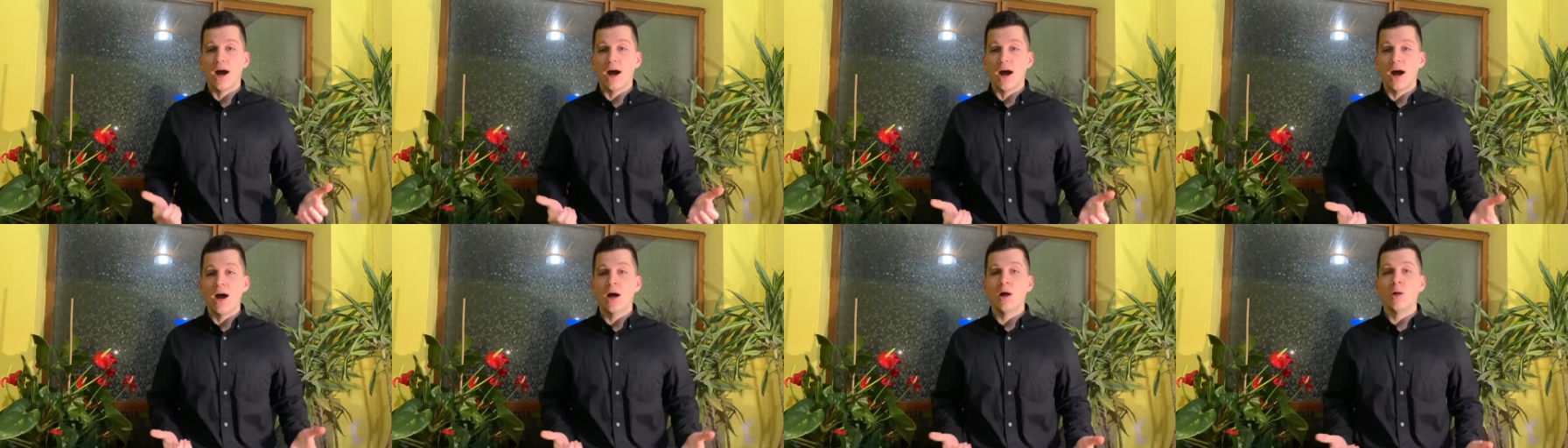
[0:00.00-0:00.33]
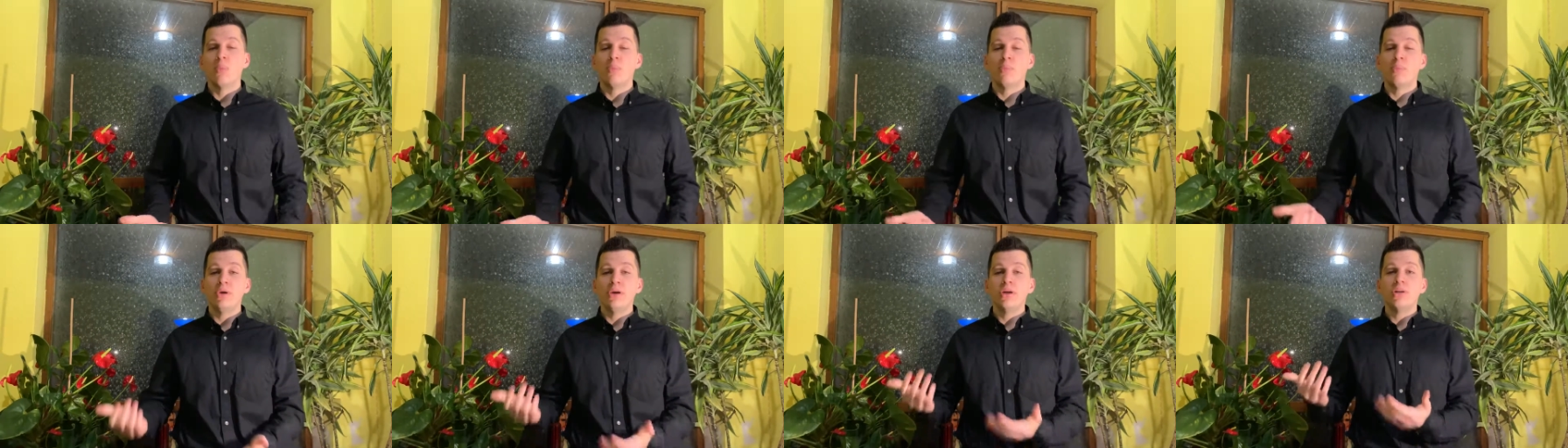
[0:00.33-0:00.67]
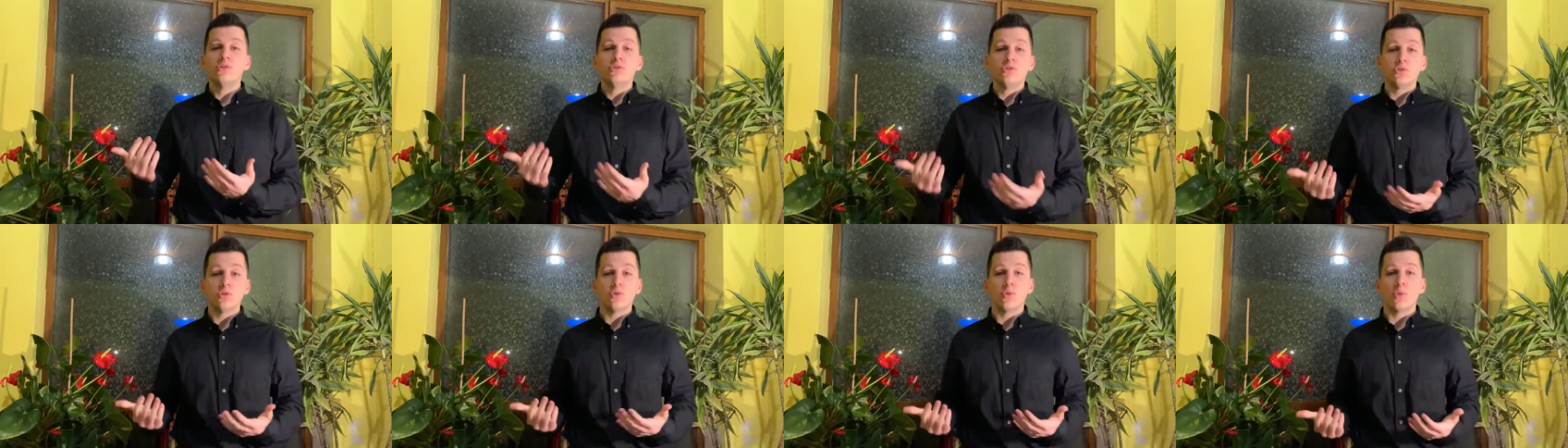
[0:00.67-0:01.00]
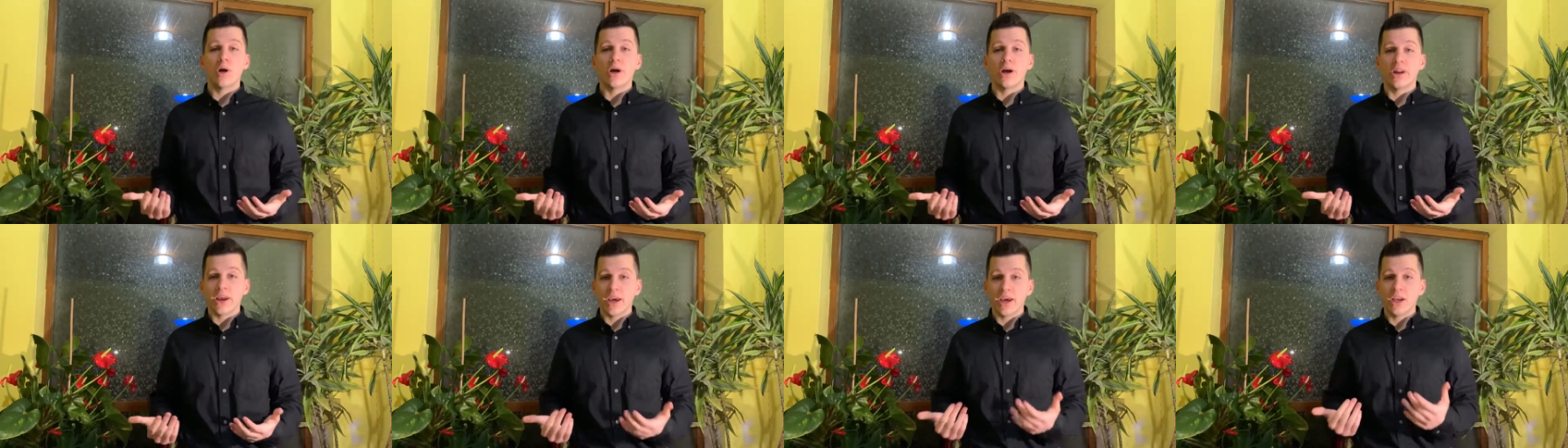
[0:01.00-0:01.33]
I'll build you
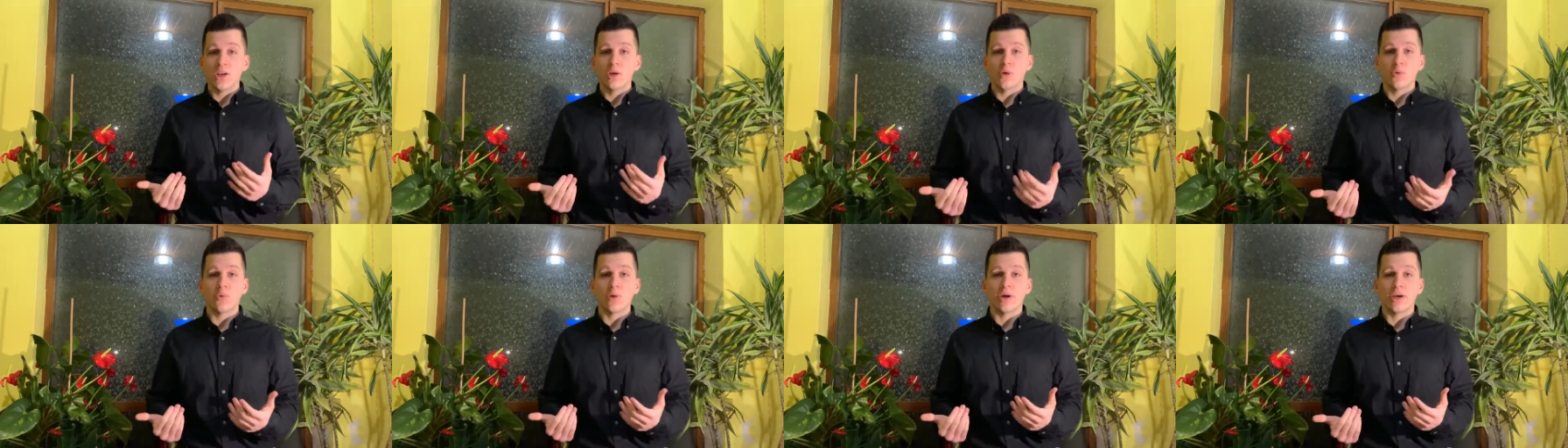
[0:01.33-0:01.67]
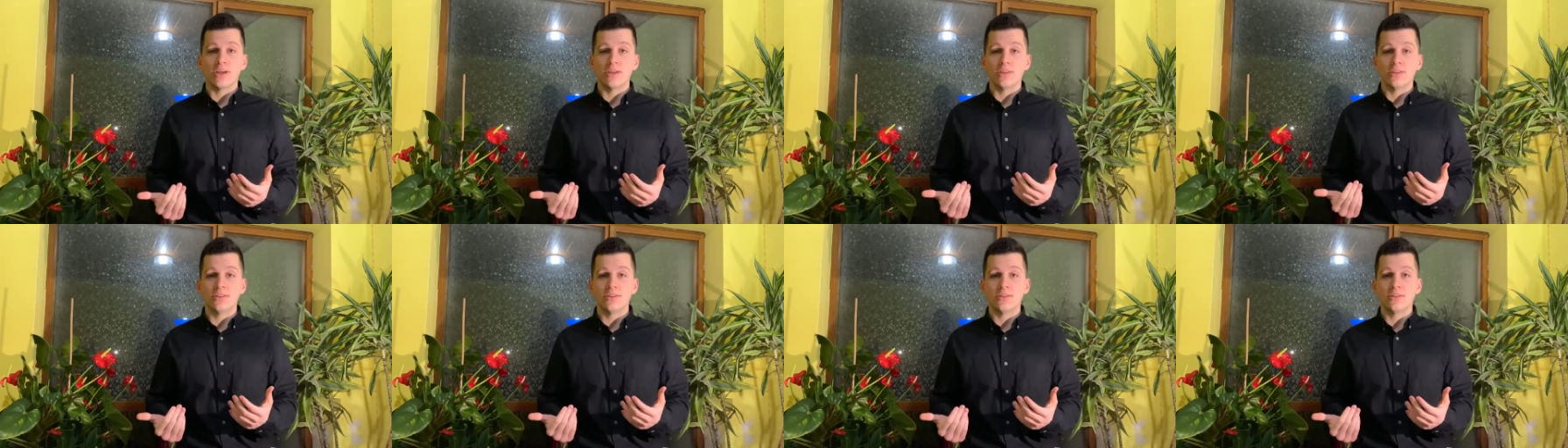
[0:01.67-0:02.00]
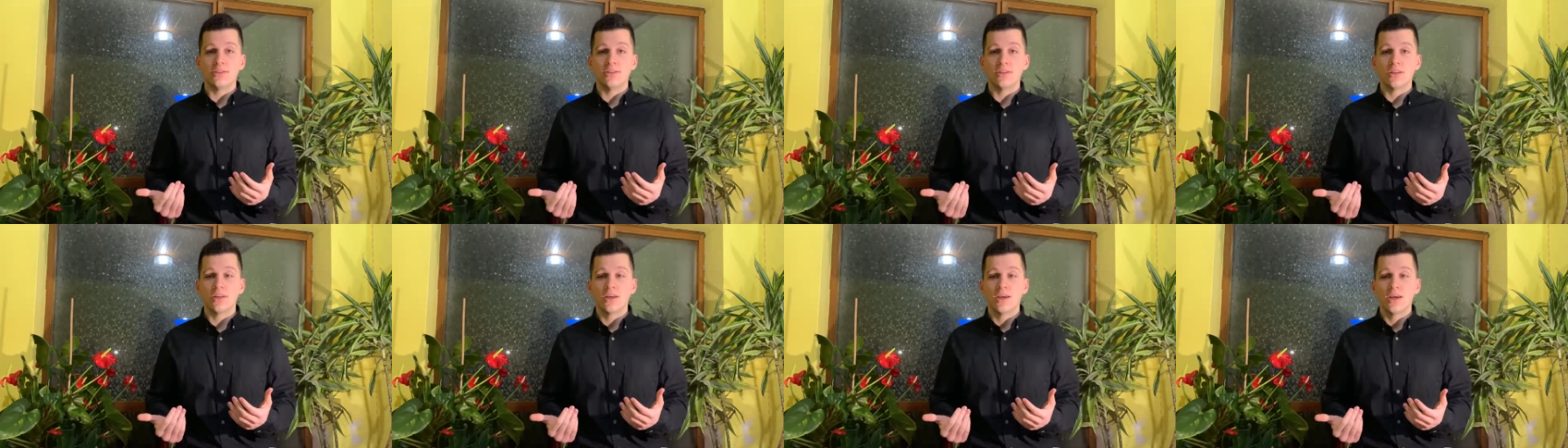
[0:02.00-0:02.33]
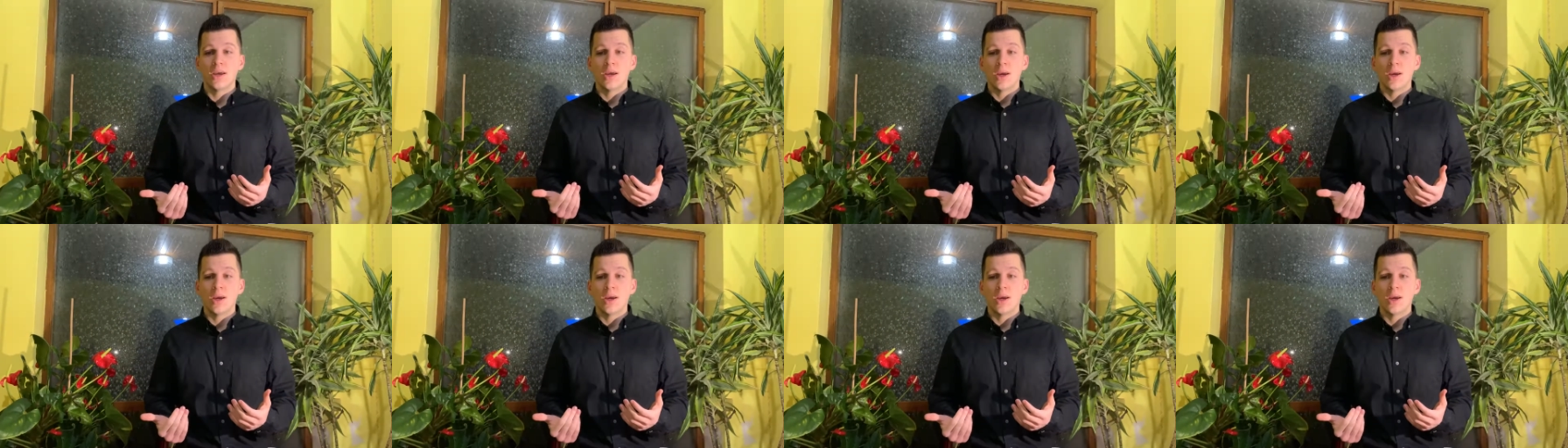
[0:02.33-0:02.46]
one anyways,